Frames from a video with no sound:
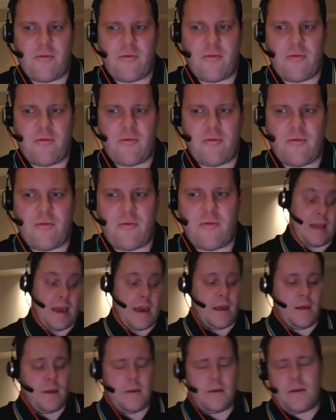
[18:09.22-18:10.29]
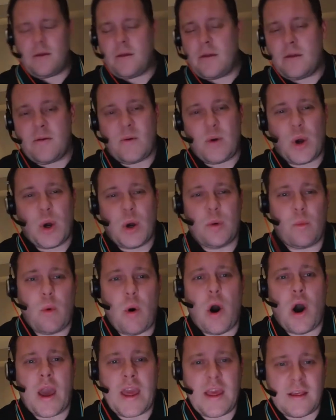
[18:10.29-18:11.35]
I should say,
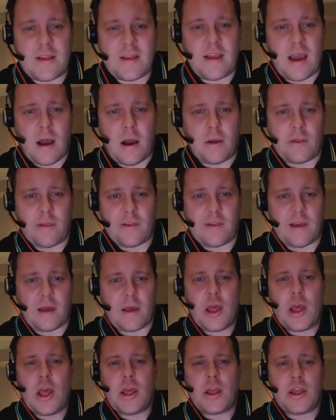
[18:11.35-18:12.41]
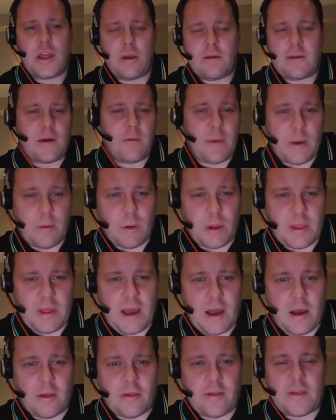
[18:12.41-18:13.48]
what is the answer? You tell me what
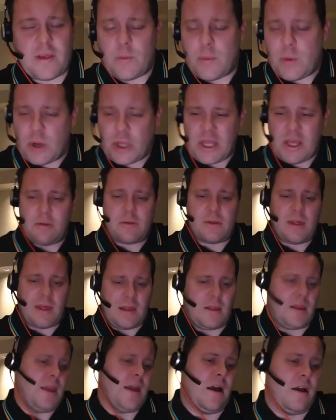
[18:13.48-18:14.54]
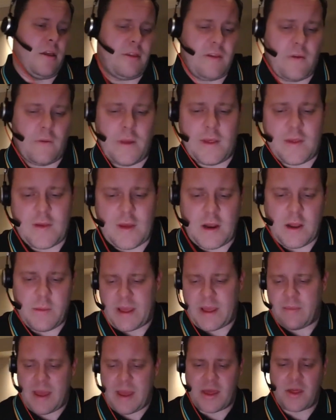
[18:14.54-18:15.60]
you think the answer is going to
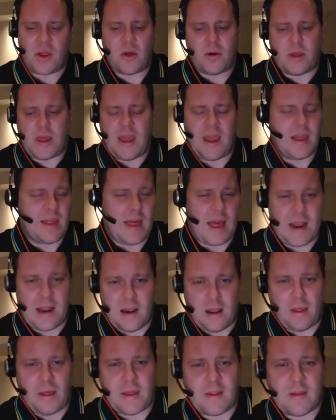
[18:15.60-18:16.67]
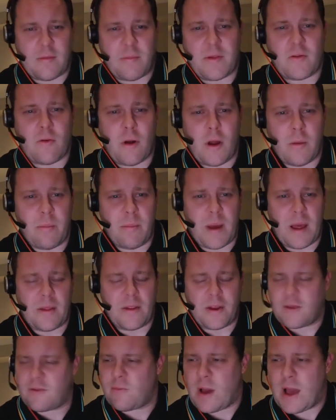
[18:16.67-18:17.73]
be. Make sure you hit that like, subscribe button
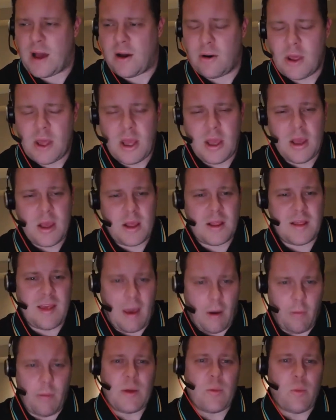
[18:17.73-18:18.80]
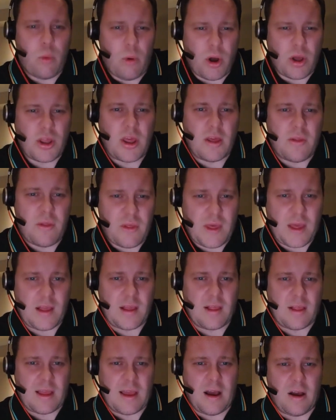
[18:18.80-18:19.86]
as well. Tell me what you
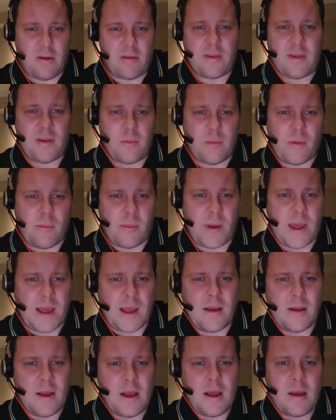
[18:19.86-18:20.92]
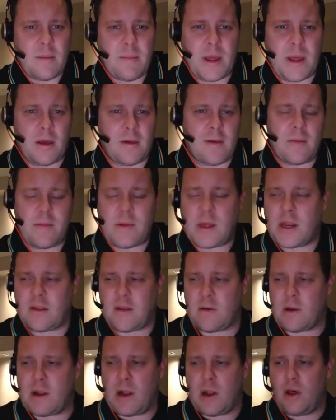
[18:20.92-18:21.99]
think the answer will be, because I'm going to
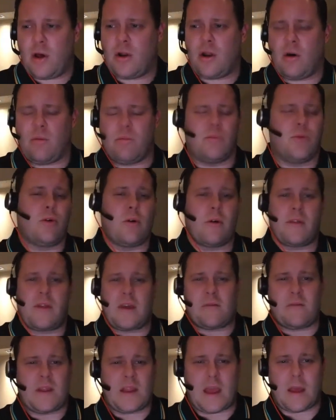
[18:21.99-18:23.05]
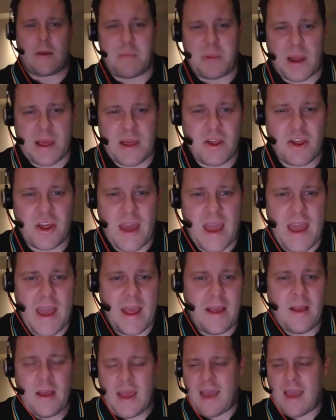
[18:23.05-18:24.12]
do a lot more of these videos. Please share,
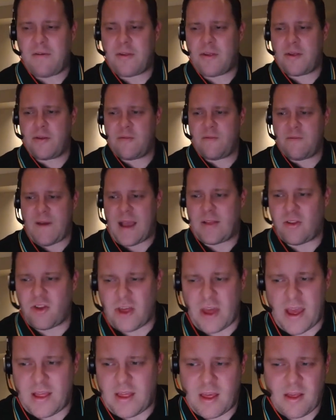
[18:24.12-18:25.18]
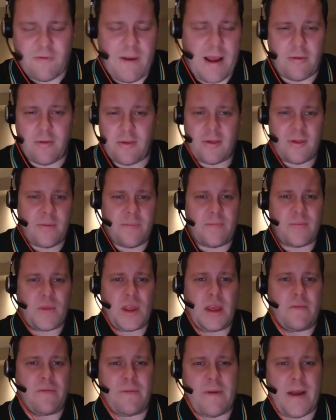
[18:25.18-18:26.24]
Everton fans, share this round to
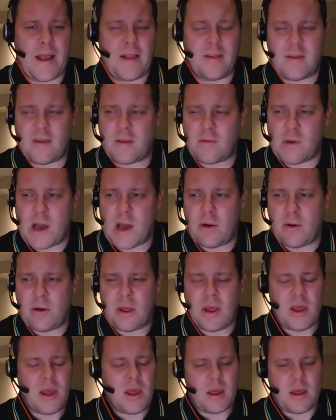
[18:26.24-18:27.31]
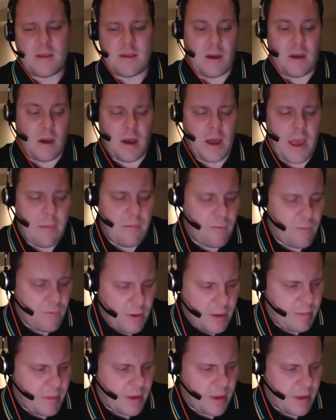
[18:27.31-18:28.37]
your friends as well, because I am
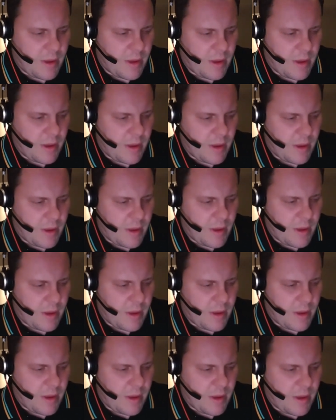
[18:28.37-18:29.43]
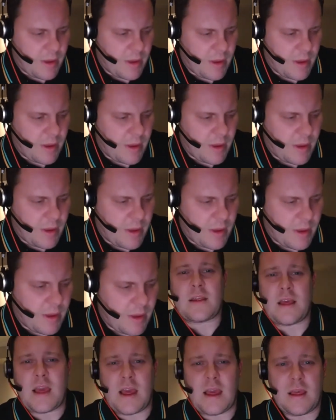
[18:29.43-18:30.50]
right behind you, because I think
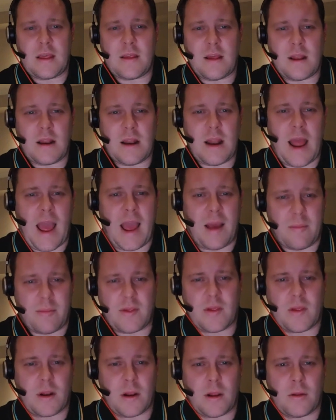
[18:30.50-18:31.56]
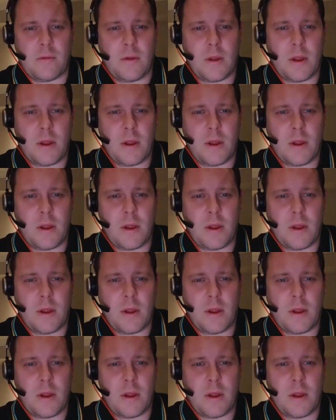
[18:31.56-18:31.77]
this is an absolute